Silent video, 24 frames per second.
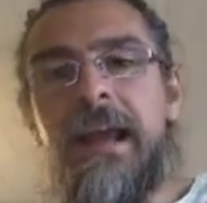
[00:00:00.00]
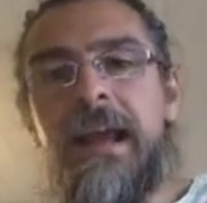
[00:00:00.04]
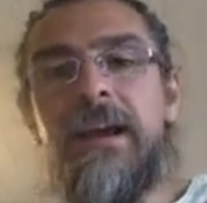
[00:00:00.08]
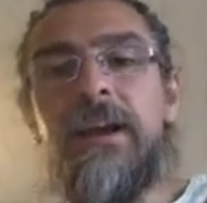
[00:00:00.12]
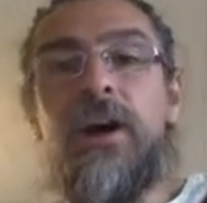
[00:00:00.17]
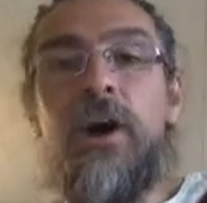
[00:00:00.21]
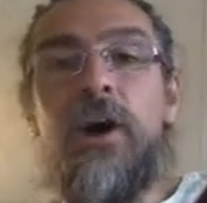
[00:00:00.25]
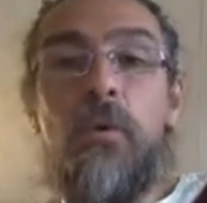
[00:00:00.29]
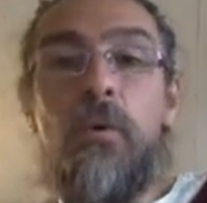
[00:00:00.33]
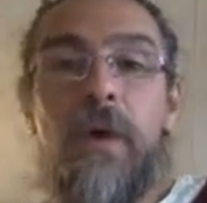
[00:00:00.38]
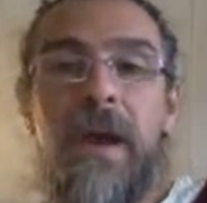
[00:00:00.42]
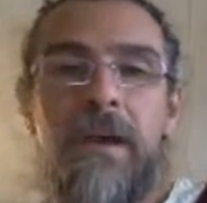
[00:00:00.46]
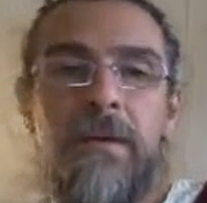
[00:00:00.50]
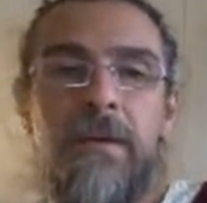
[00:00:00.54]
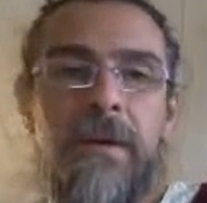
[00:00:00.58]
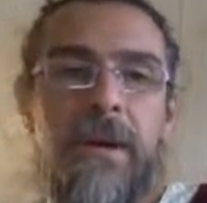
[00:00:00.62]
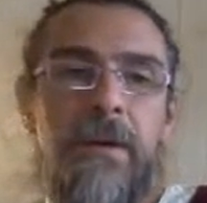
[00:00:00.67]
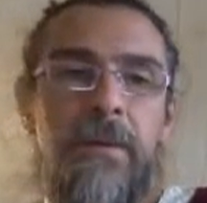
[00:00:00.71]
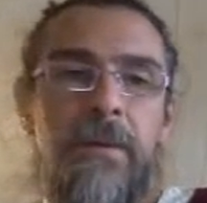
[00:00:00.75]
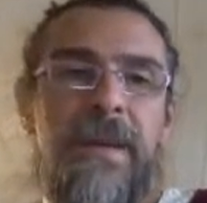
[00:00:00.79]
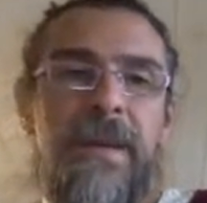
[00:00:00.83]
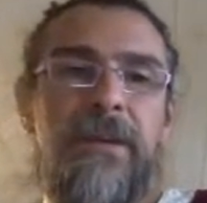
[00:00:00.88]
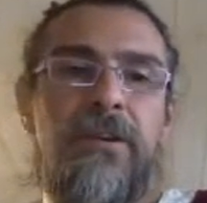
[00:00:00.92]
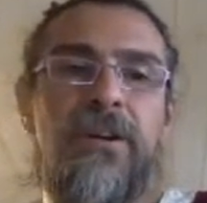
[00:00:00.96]

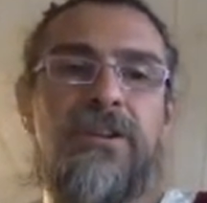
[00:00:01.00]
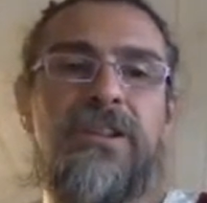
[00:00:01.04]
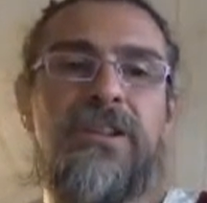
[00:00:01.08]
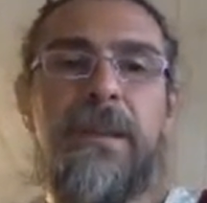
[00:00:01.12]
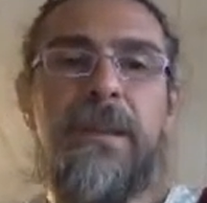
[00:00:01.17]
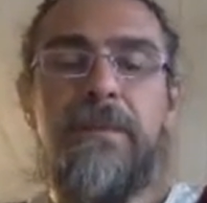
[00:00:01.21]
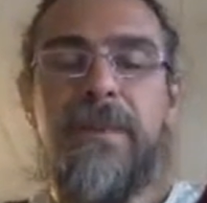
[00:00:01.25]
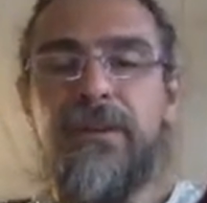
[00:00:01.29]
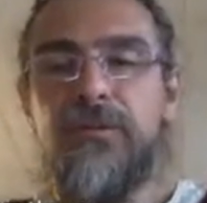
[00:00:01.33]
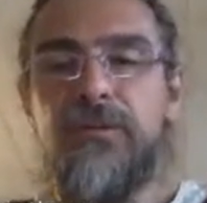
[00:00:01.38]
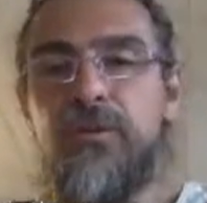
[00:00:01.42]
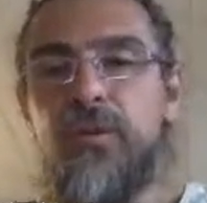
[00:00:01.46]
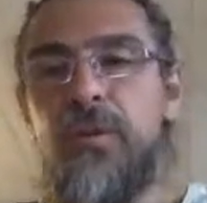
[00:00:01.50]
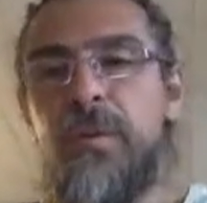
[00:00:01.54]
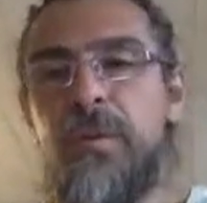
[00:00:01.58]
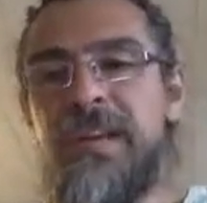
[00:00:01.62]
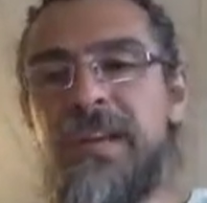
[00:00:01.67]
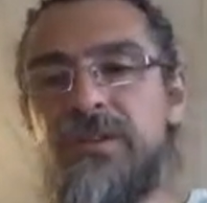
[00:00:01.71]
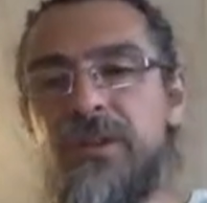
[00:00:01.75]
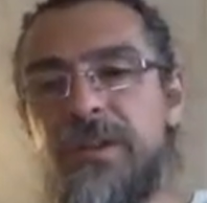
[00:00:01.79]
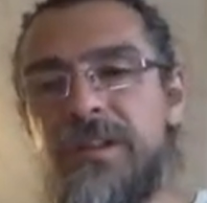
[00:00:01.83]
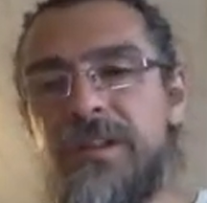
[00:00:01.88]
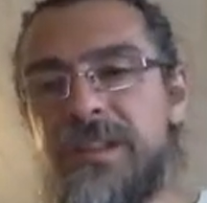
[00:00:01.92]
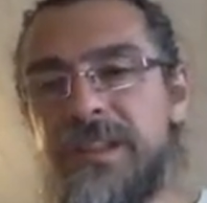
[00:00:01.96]
However, because the
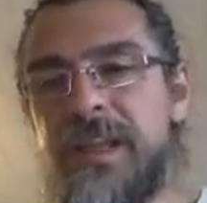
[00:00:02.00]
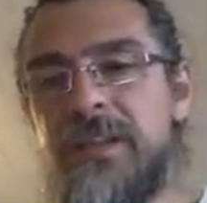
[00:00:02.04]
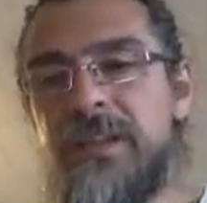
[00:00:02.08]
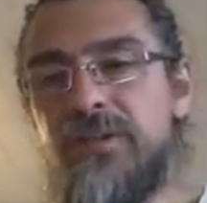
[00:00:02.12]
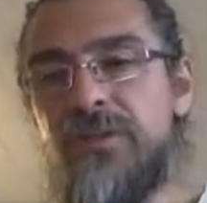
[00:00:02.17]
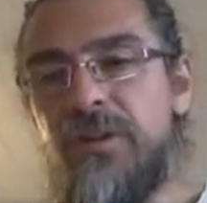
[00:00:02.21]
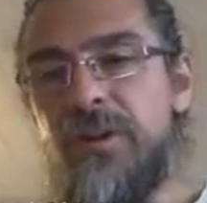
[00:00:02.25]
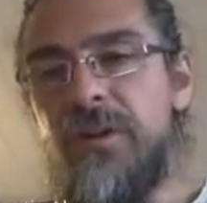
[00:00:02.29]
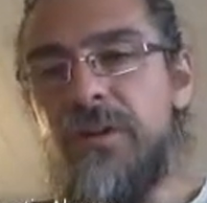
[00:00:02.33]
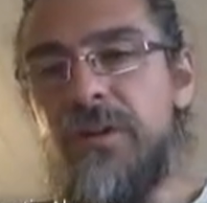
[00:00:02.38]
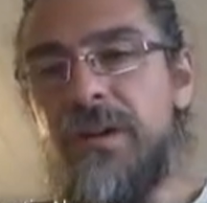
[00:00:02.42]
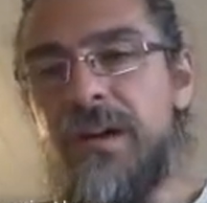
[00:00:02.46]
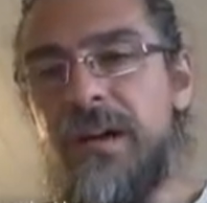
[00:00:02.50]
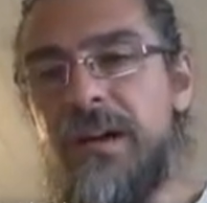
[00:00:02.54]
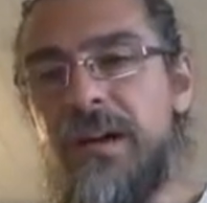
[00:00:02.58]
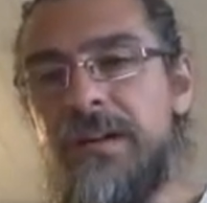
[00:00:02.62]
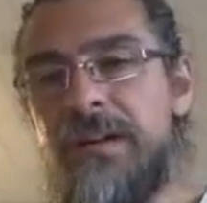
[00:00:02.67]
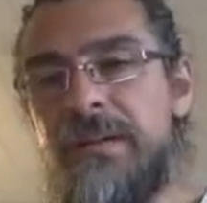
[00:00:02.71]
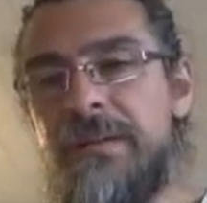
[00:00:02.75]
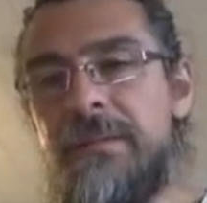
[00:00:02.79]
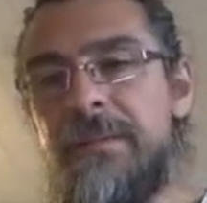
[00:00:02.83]
perturbation is stronger,